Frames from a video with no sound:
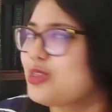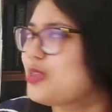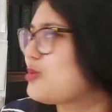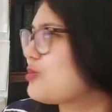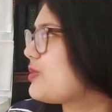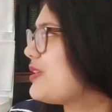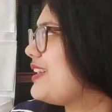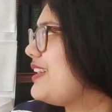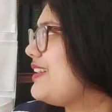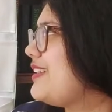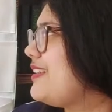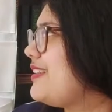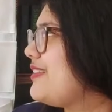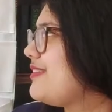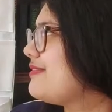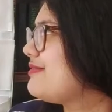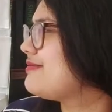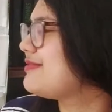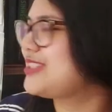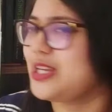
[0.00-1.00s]

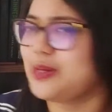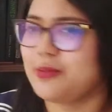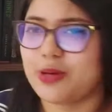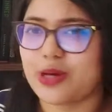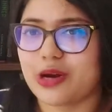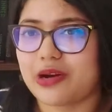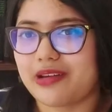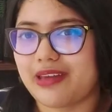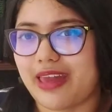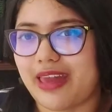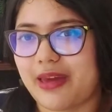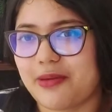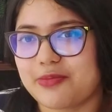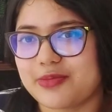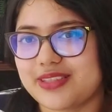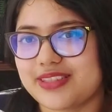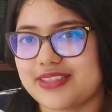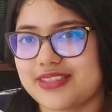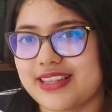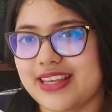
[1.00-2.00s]
three TBR
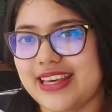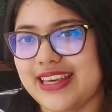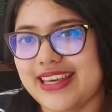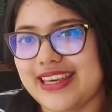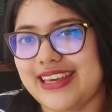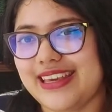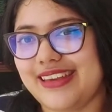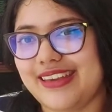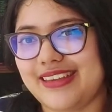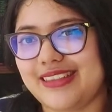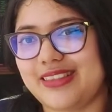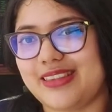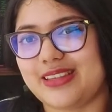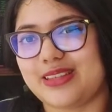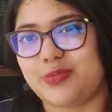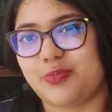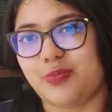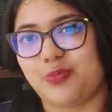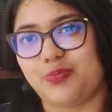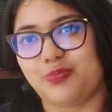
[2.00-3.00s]
games in
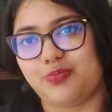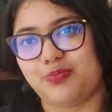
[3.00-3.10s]
this